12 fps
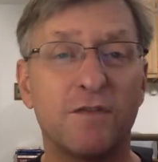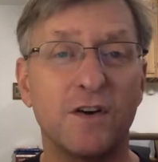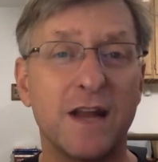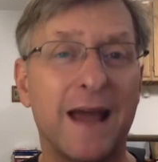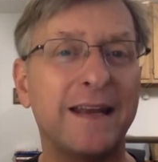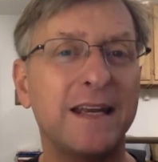for
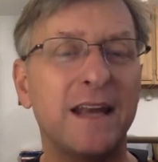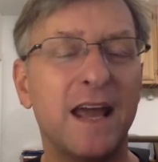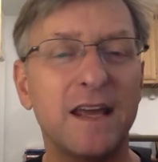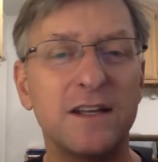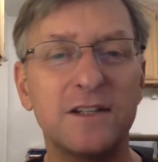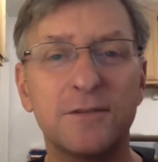90
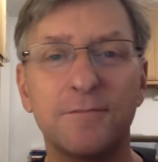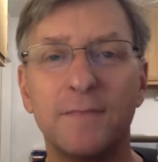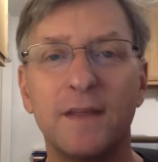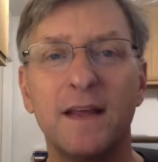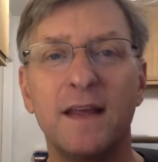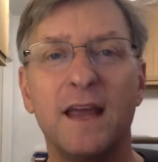days,
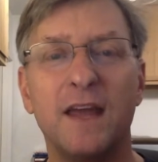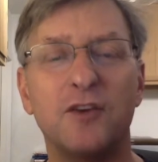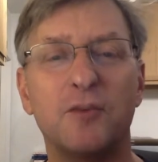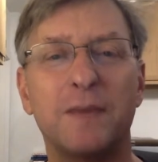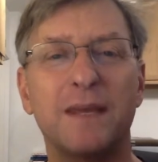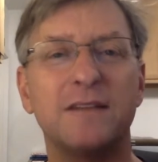and
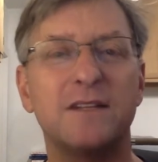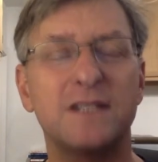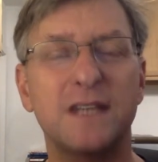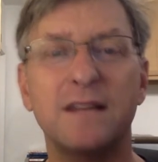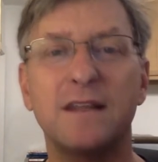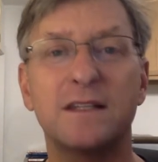you'll begin to
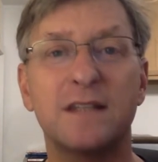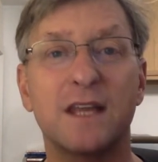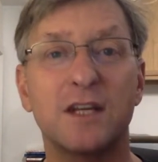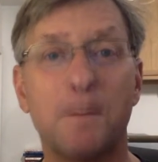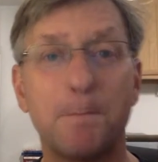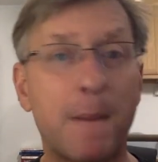see these things